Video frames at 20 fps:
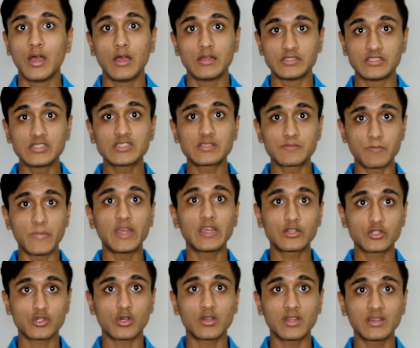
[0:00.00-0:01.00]
Just make
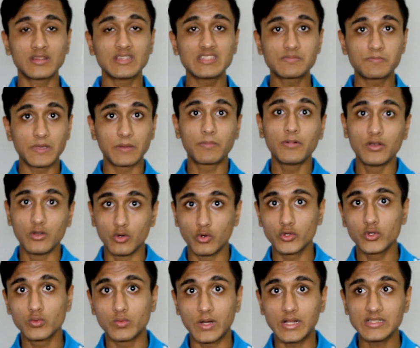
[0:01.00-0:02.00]
sure that these people know
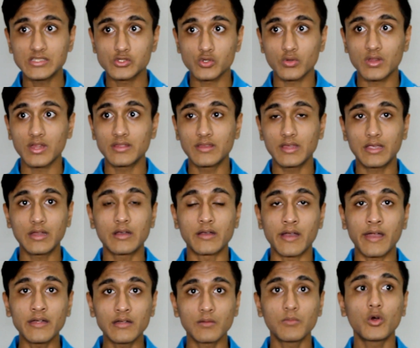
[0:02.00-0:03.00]
you well, so that they can
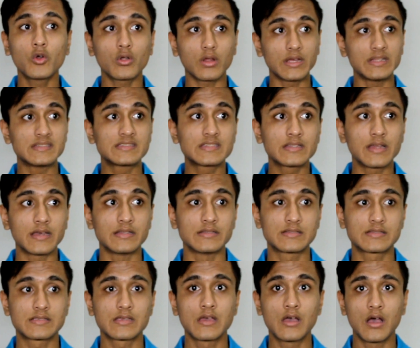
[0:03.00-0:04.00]
write about
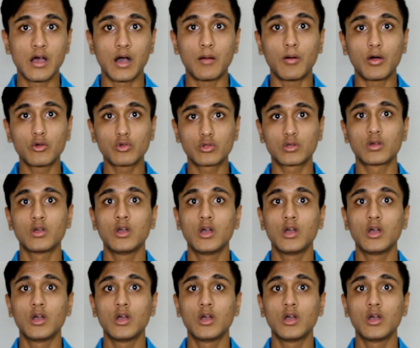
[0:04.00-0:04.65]
incidents, about